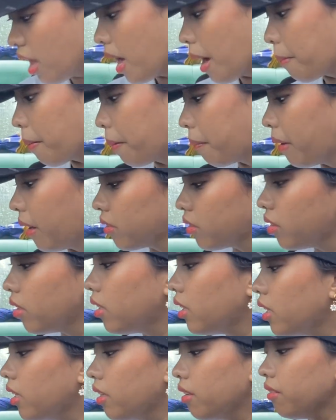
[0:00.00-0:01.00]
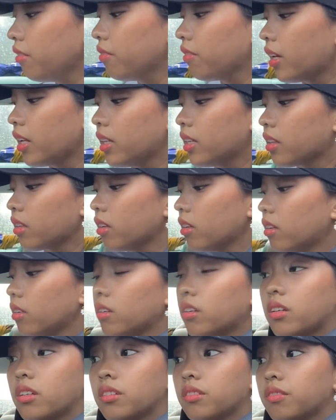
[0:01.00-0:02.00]
I'm about to leave a
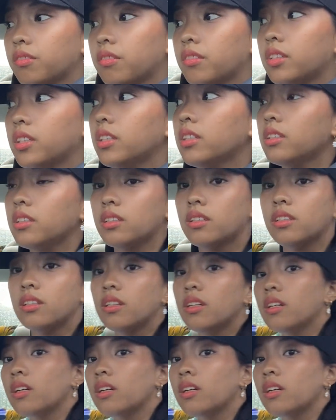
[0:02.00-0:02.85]
little of this